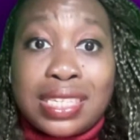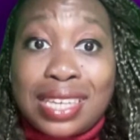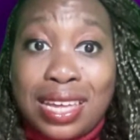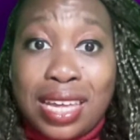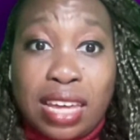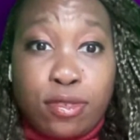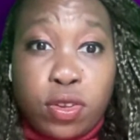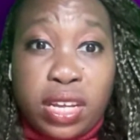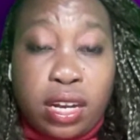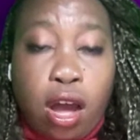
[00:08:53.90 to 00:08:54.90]
see if
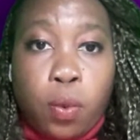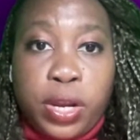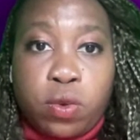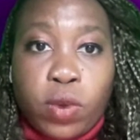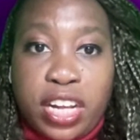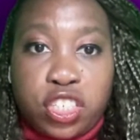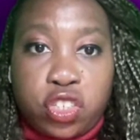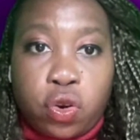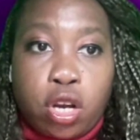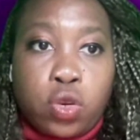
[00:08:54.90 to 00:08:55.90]
you didn't already
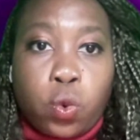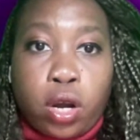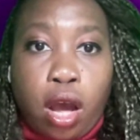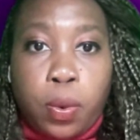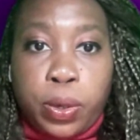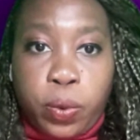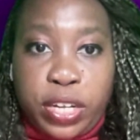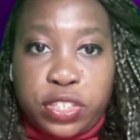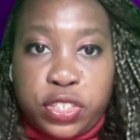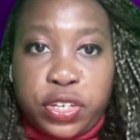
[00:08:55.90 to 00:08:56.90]
register or you weren't already
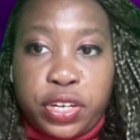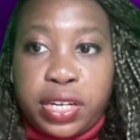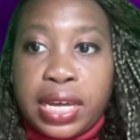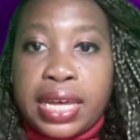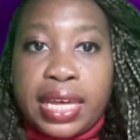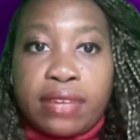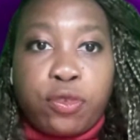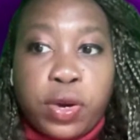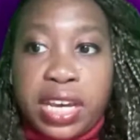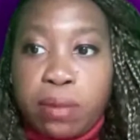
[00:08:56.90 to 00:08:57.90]
registered, if
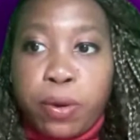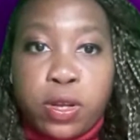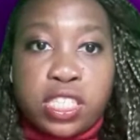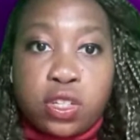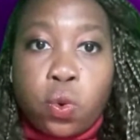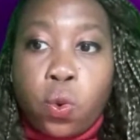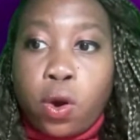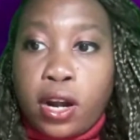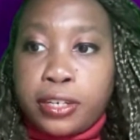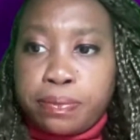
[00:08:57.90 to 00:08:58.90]
for in-person
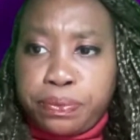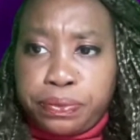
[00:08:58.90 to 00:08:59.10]
or